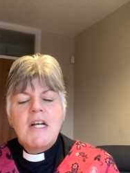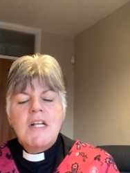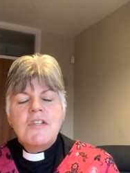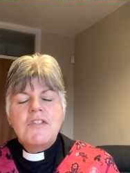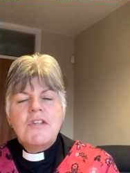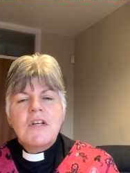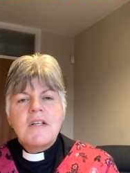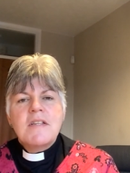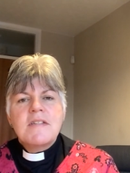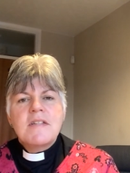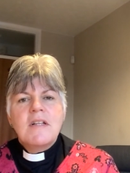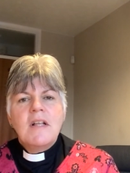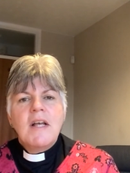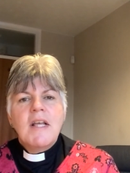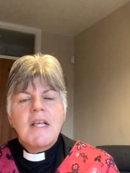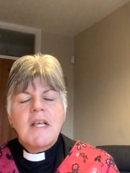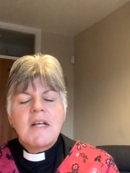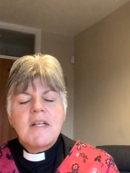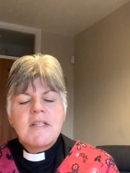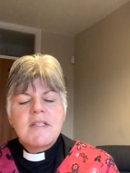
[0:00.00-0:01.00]
just
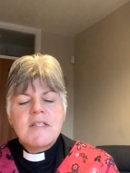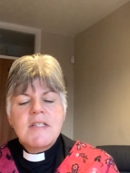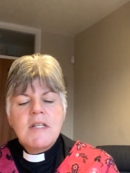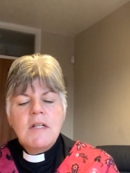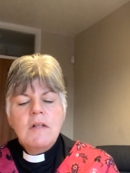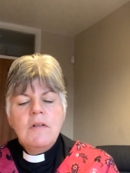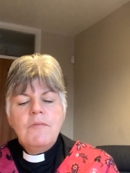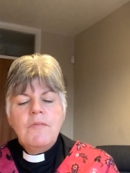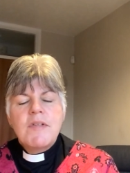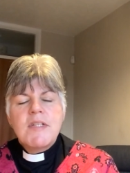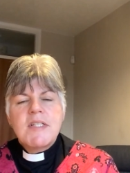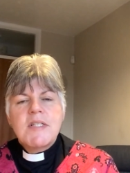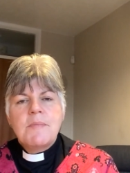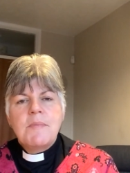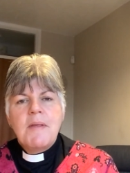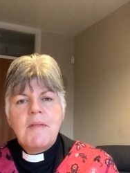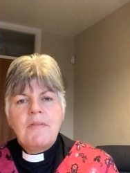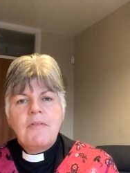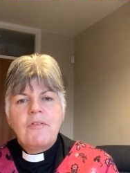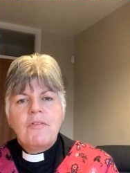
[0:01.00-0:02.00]
like a
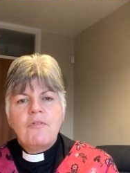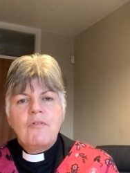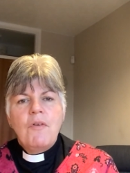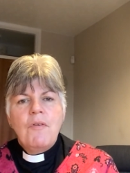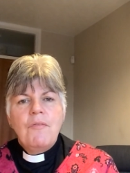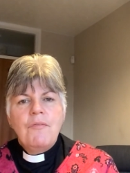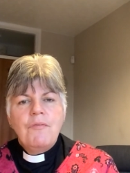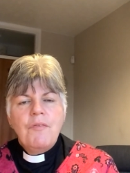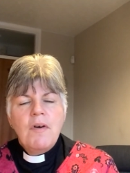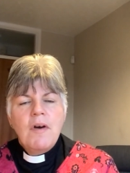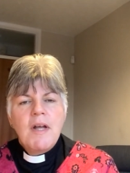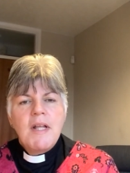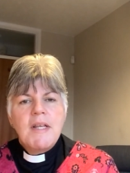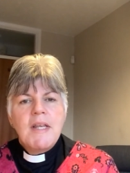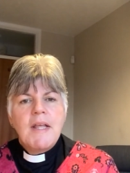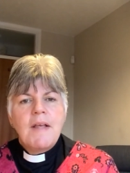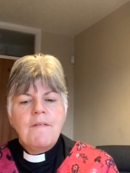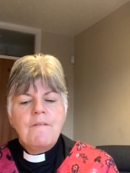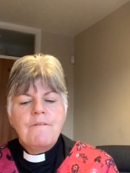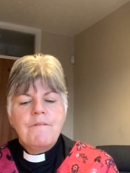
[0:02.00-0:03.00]
silversmith's
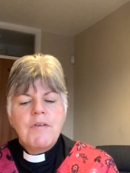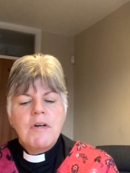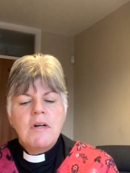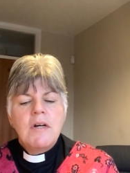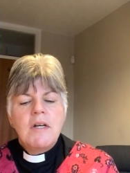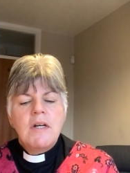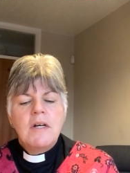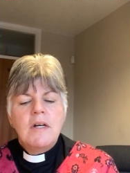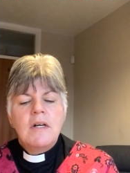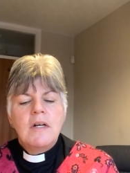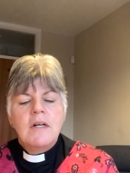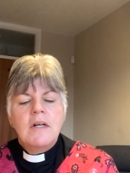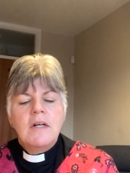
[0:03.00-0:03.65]
refining fire.